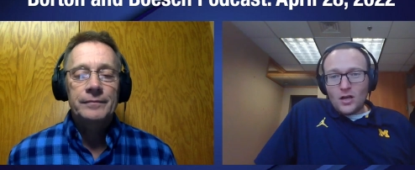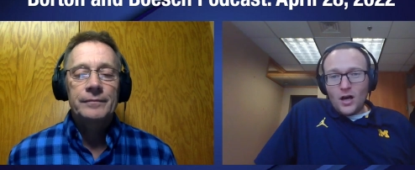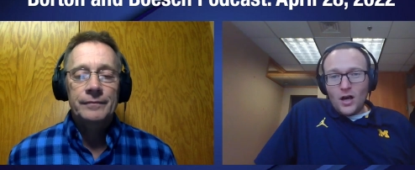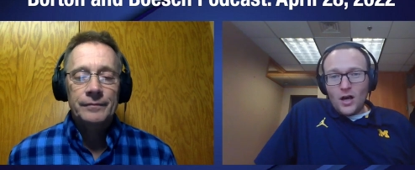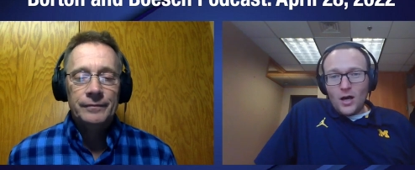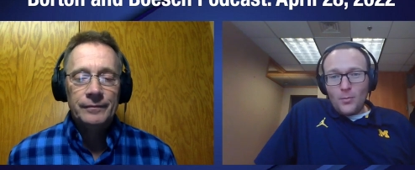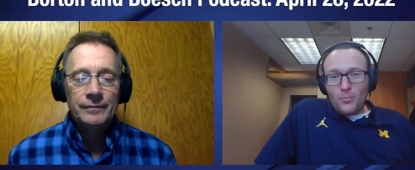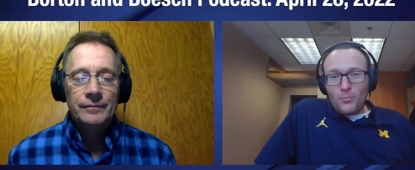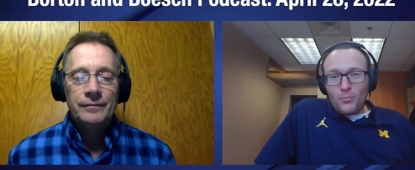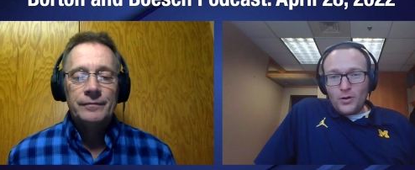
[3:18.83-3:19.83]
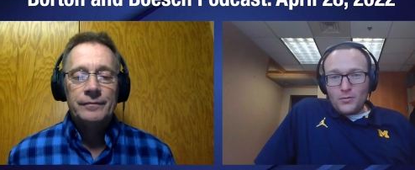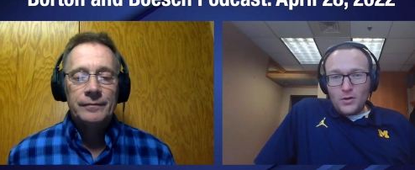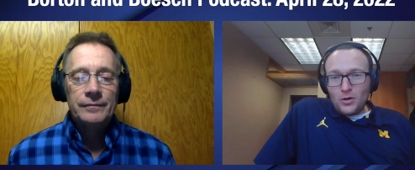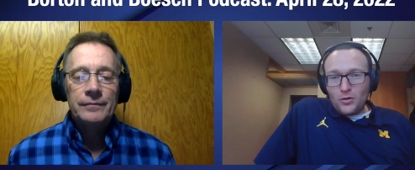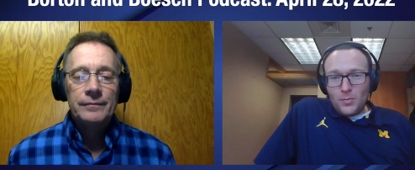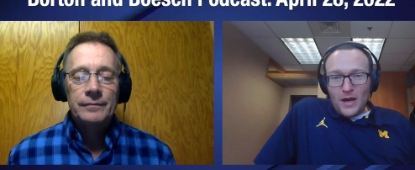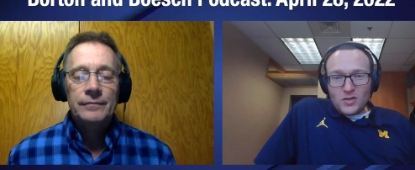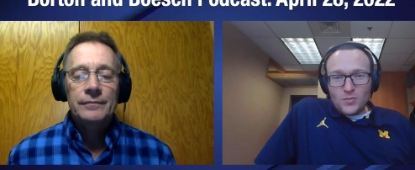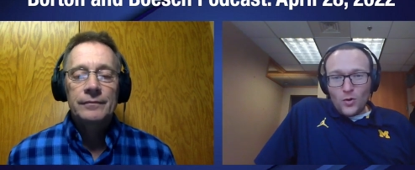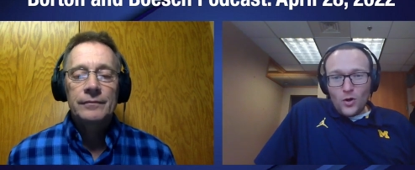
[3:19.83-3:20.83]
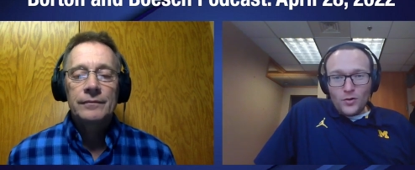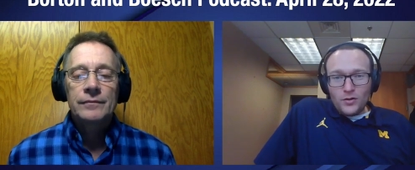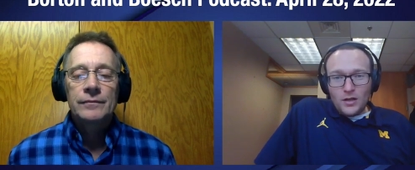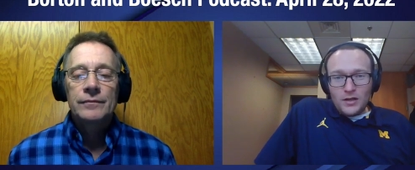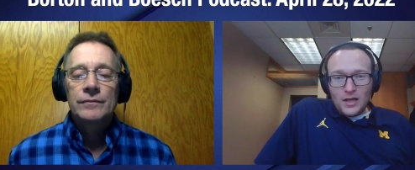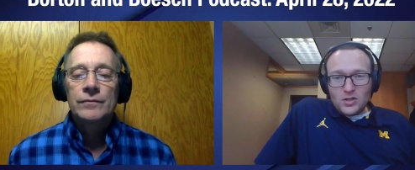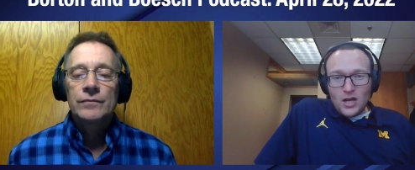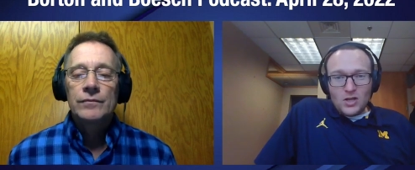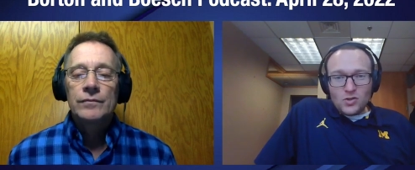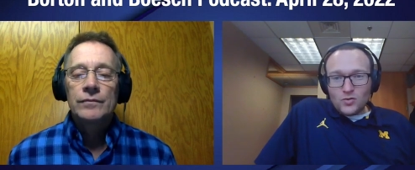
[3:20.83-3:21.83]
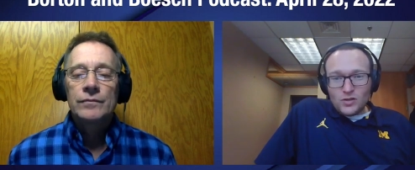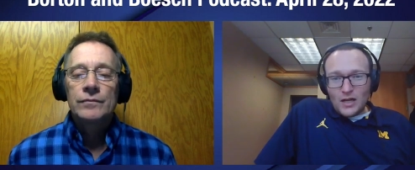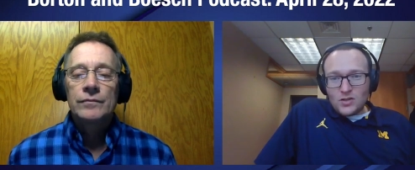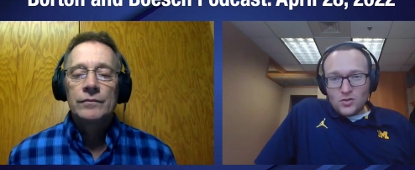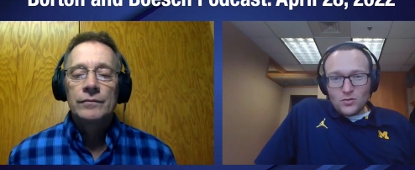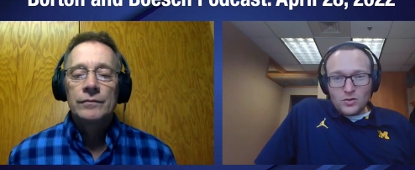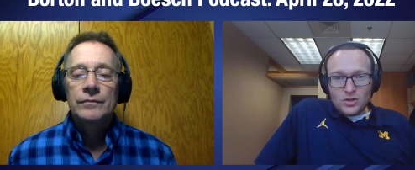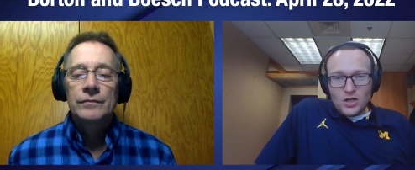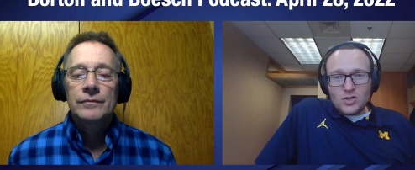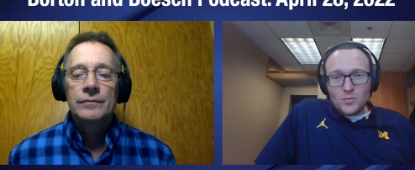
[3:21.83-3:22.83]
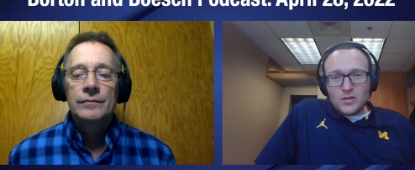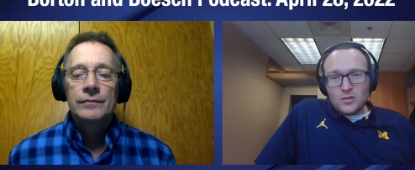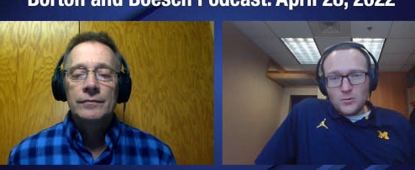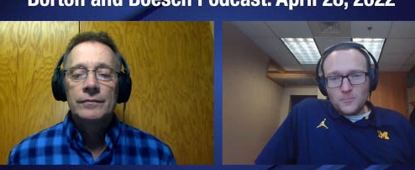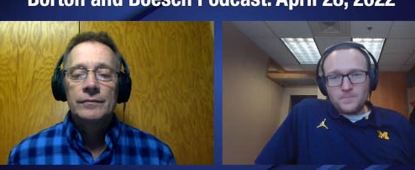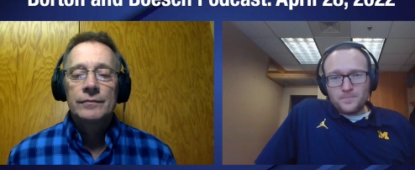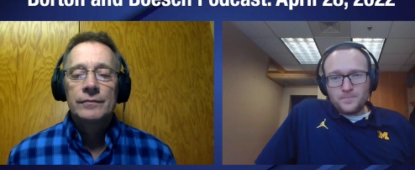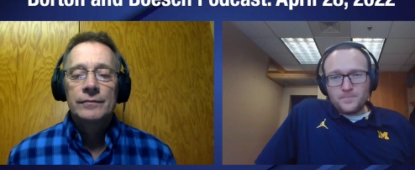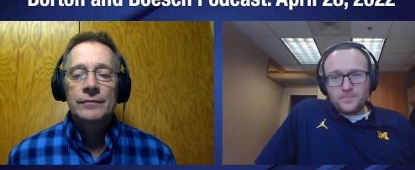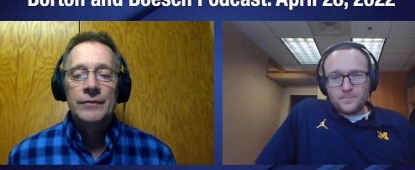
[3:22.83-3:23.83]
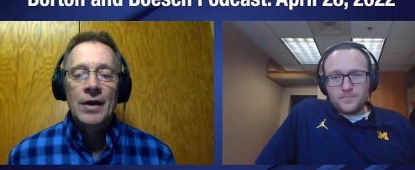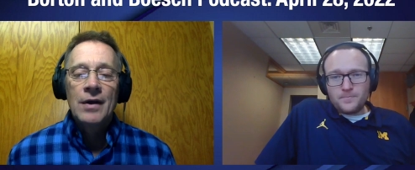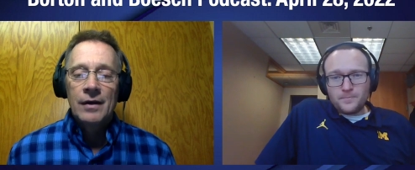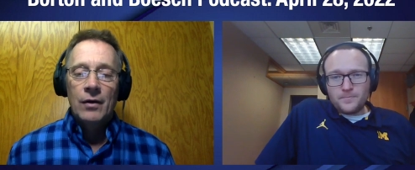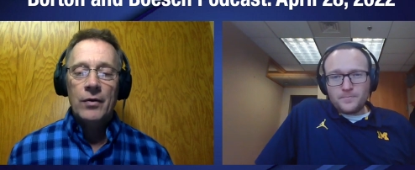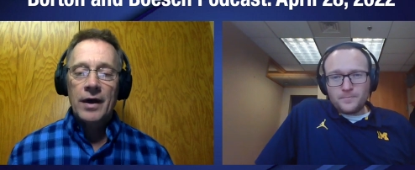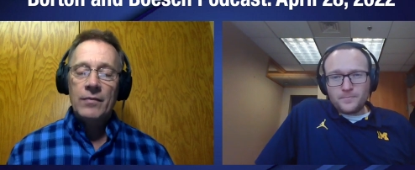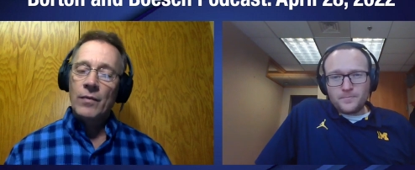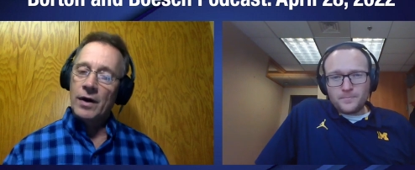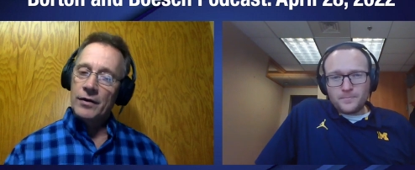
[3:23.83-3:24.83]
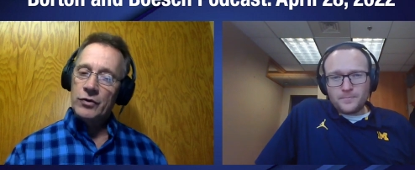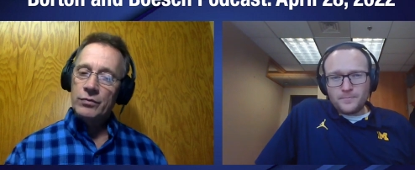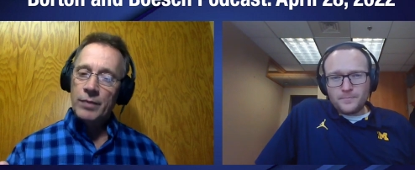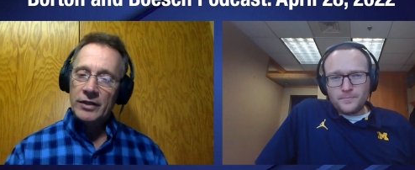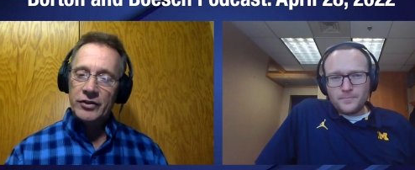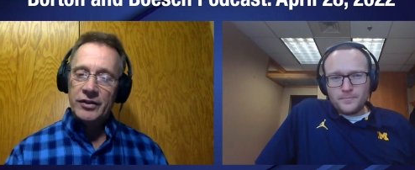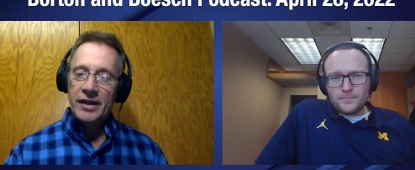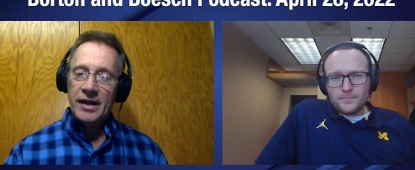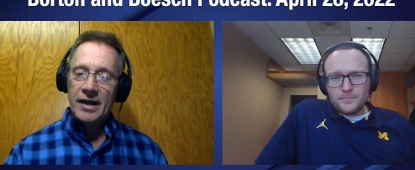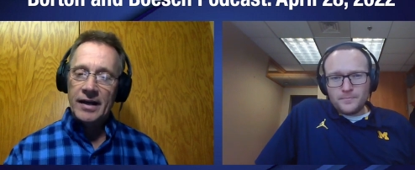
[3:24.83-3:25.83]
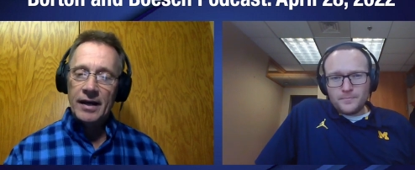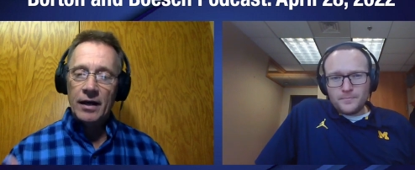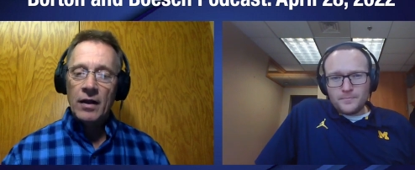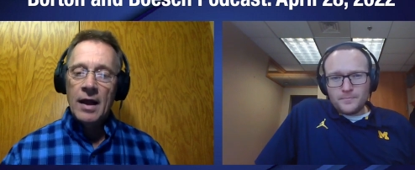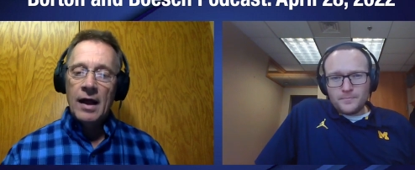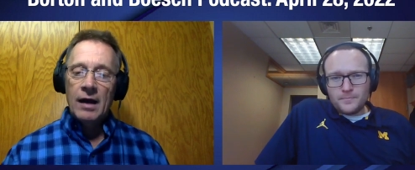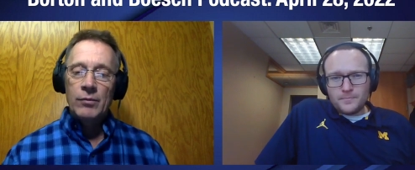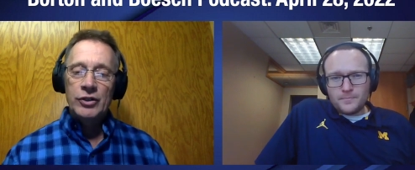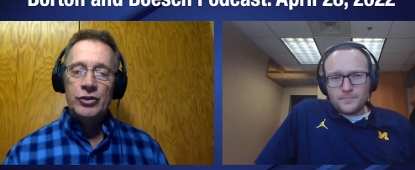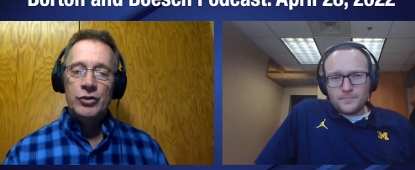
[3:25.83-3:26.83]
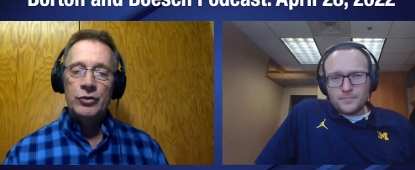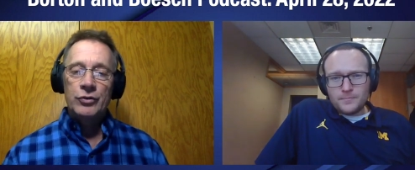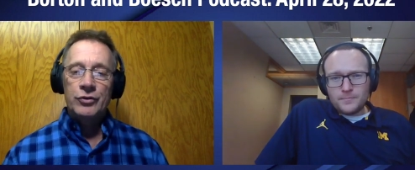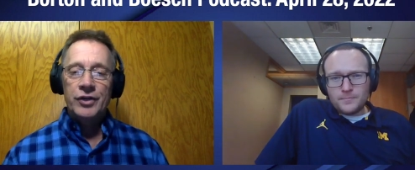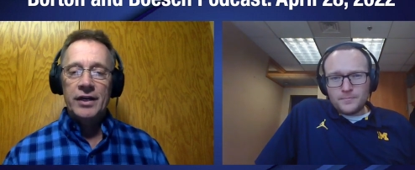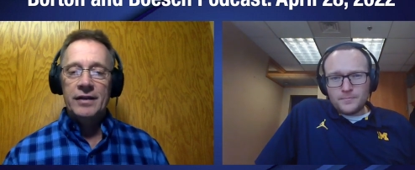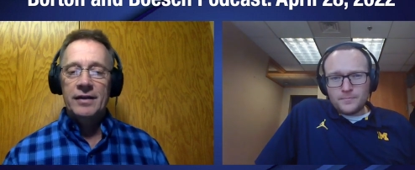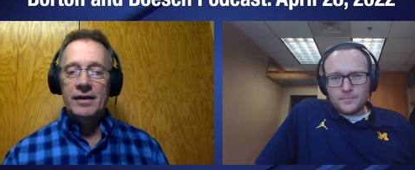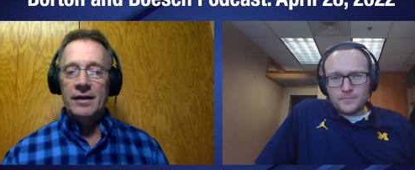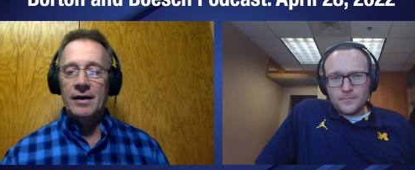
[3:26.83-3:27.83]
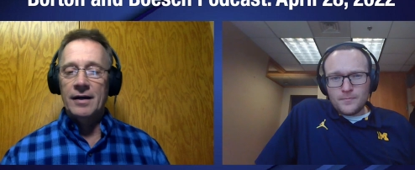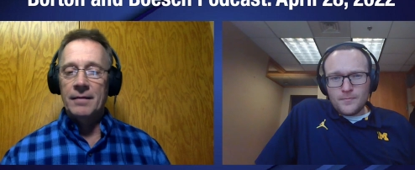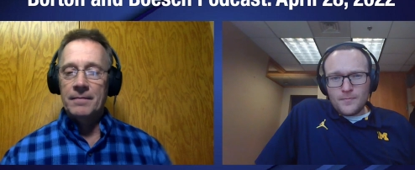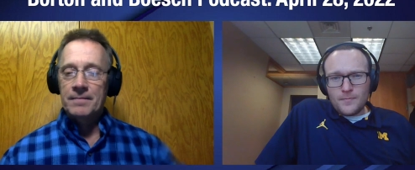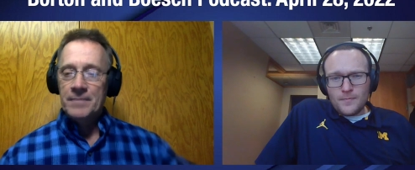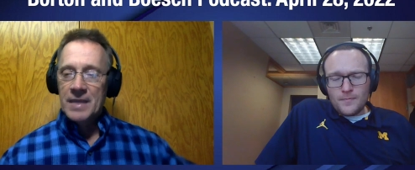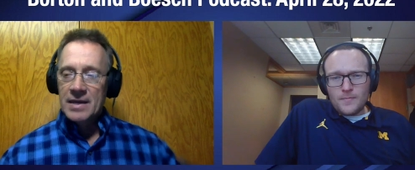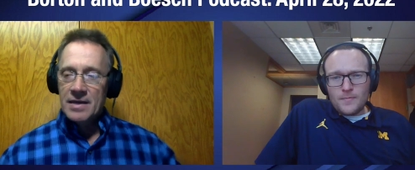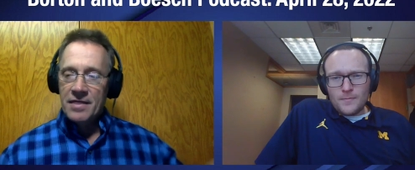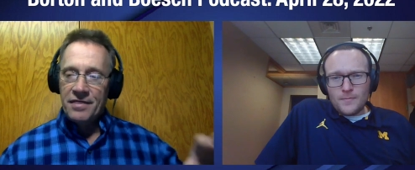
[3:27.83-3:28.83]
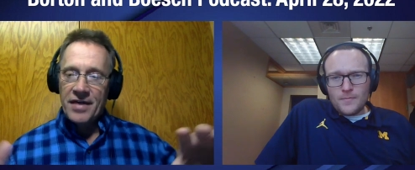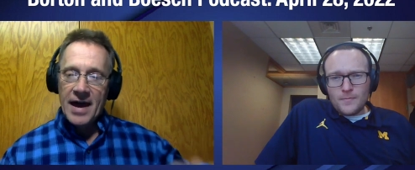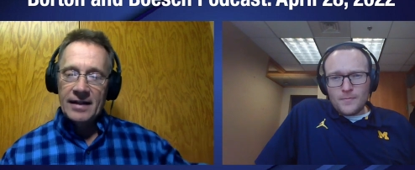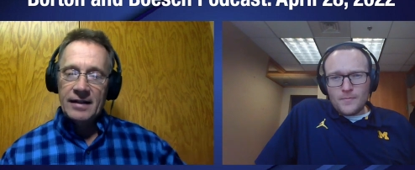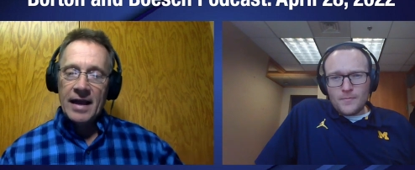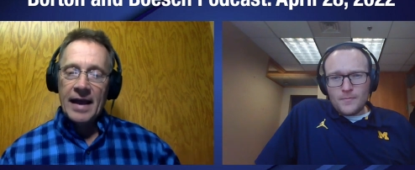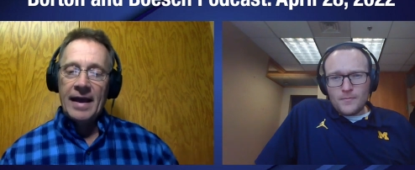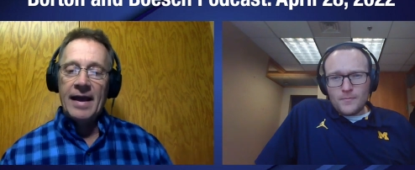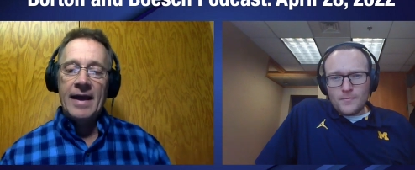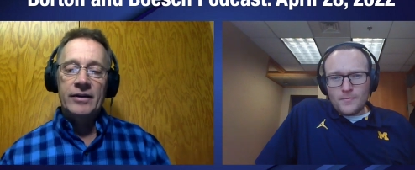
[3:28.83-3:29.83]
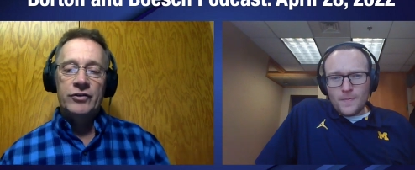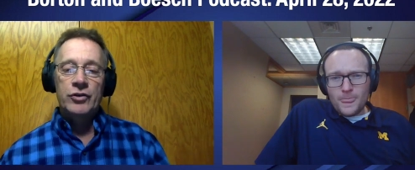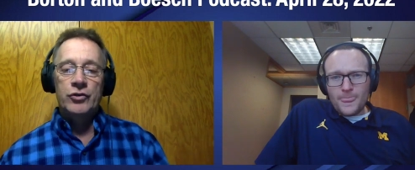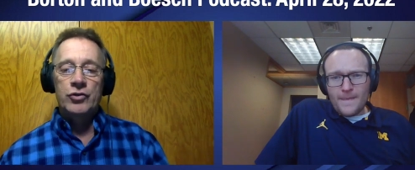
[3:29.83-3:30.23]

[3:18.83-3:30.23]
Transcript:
Speaker 1: Uh, but, you know, the basketball and the, and the educational side certainly changed a bit too.
Speaker 2: Okay. Well, you mentioned NIL. How much do you think um, that had to